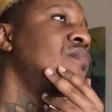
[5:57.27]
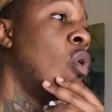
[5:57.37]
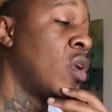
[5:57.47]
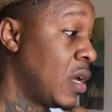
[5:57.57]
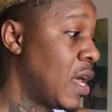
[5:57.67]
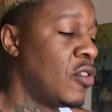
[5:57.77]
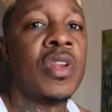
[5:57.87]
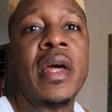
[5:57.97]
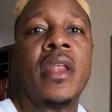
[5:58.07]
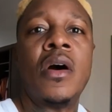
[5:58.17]
okay, can I do
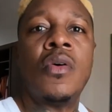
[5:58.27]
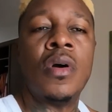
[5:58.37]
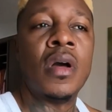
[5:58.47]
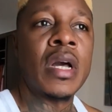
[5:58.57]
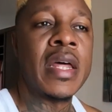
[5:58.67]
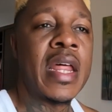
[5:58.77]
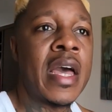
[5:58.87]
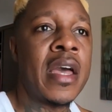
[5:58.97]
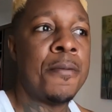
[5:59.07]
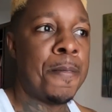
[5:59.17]
that now? Can
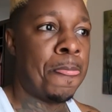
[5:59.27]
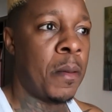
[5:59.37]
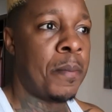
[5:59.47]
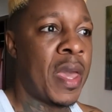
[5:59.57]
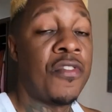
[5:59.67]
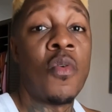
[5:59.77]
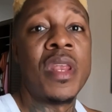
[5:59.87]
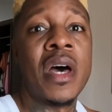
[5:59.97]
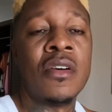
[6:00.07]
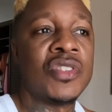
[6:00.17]
I pay for
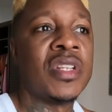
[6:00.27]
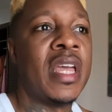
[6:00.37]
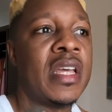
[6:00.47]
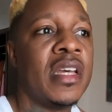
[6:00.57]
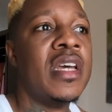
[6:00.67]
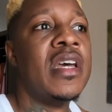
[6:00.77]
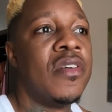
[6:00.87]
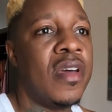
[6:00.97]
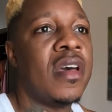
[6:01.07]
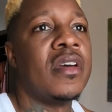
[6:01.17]
one now? And she's like,
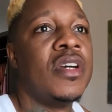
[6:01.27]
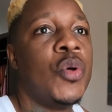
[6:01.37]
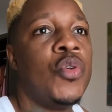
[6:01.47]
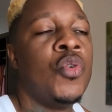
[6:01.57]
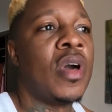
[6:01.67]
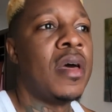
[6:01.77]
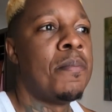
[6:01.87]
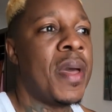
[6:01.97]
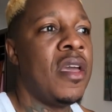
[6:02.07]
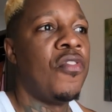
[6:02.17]
yeah, you can
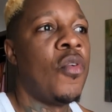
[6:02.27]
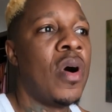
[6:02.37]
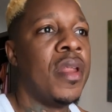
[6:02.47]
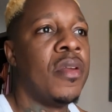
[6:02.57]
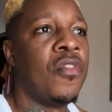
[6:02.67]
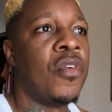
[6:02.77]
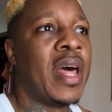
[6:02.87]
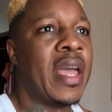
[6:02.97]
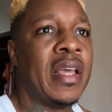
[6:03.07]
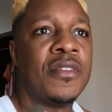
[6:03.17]
pay for one for
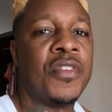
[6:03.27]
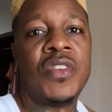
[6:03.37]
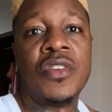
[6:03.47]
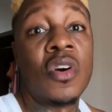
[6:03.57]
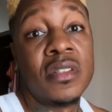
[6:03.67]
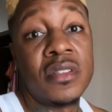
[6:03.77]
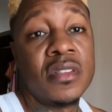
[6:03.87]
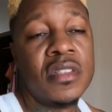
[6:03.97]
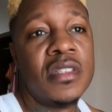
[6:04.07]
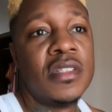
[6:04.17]
like $50.
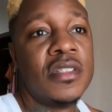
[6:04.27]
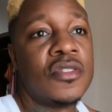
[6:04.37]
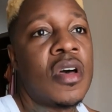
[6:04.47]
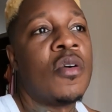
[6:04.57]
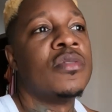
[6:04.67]
So I